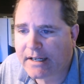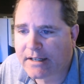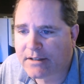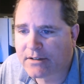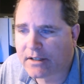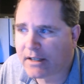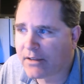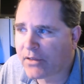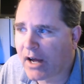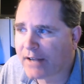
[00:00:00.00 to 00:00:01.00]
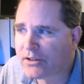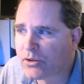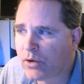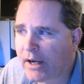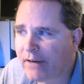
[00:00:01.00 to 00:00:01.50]
is uh, thought
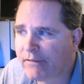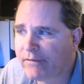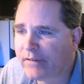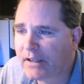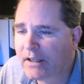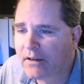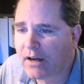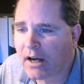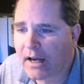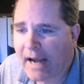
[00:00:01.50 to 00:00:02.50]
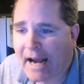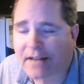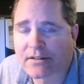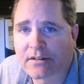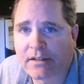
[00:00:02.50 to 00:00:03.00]
to have uh,
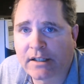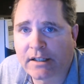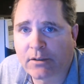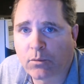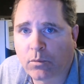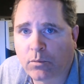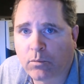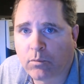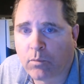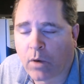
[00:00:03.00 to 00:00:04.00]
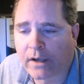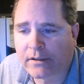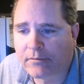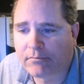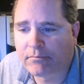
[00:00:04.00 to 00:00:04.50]
asked the one
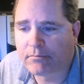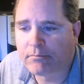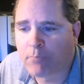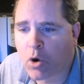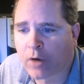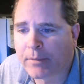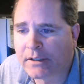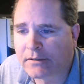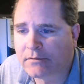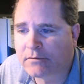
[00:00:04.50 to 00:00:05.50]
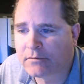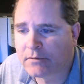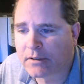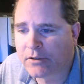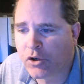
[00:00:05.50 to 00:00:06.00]

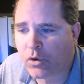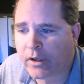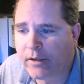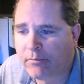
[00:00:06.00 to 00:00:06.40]
Mormon, newly